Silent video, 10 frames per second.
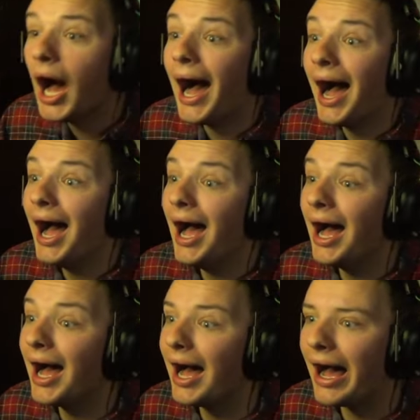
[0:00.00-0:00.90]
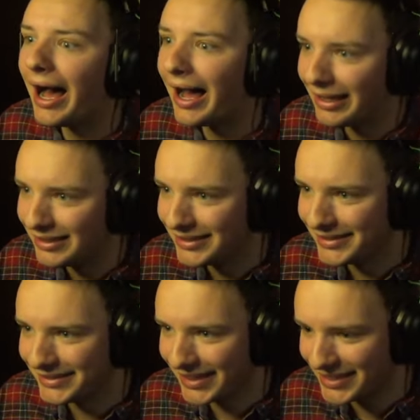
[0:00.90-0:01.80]
Ah,
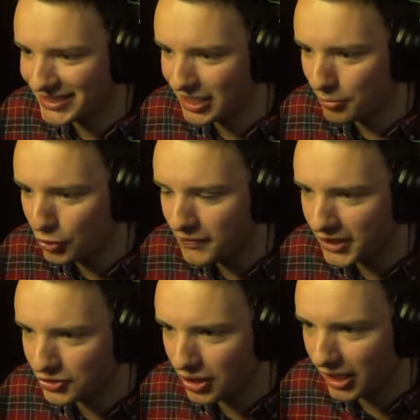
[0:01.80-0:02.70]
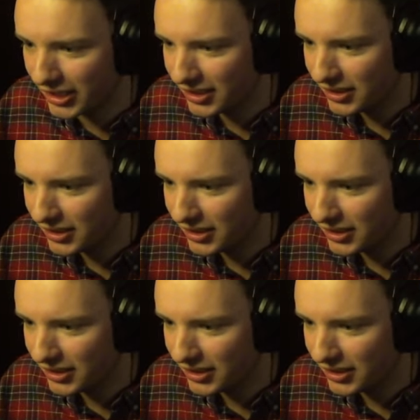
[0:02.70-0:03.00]
I see a moving truck.